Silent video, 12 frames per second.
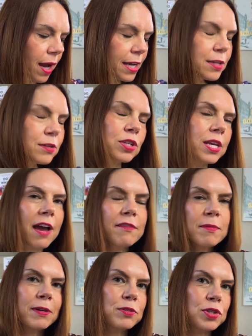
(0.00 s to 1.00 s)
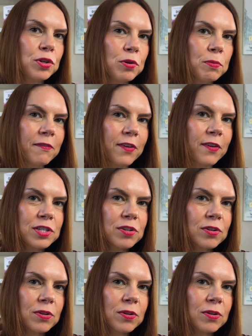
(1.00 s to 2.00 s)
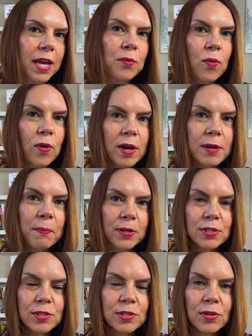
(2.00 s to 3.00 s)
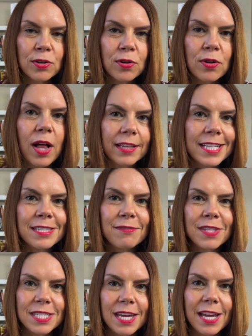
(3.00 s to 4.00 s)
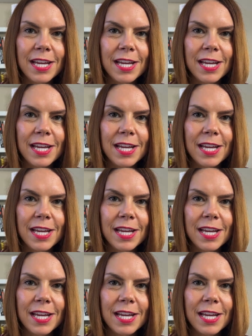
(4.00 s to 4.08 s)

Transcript: I usually have about two professional and one personal highlights of the day